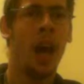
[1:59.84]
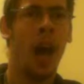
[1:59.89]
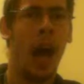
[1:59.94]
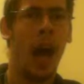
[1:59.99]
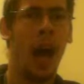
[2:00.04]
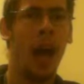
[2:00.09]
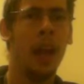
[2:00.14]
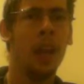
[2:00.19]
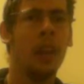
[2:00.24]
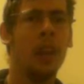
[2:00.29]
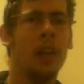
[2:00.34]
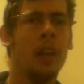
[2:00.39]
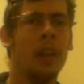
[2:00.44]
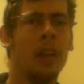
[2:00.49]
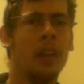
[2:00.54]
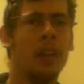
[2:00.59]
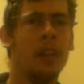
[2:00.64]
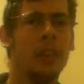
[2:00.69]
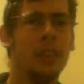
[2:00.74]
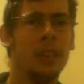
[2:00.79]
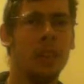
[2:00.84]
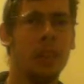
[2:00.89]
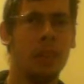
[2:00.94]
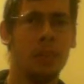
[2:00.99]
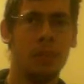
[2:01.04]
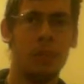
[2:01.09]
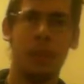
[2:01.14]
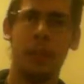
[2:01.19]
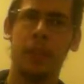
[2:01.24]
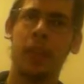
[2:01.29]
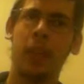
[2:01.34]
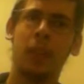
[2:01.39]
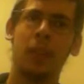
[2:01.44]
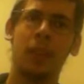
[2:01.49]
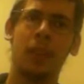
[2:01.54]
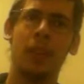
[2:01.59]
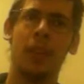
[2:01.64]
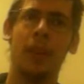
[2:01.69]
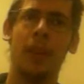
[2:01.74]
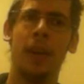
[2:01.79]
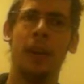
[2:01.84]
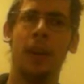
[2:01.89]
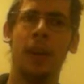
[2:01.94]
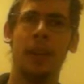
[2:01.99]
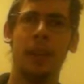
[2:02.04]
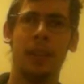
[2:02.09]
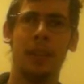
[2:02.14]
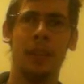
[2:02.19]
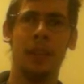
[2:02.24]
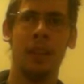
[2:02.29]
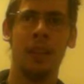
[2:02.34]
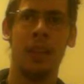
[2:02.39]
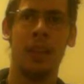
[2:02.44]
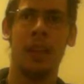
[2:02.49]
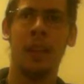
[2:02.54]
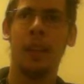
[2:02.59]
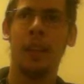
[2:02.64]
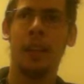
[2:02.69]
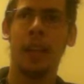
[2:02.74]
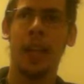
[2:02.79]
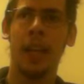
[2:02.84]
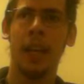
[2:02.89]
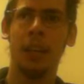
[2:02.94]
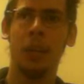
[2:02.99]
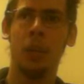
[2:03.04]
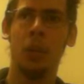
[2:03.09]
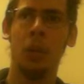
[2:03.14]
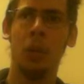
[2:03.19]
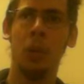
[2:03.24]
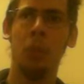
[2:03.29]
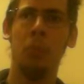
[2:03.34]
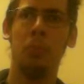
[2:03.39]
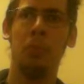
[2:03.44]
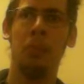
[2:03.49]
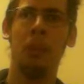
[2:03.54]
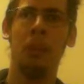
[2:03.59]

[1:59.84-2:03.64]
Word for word: I learned from this experience that troop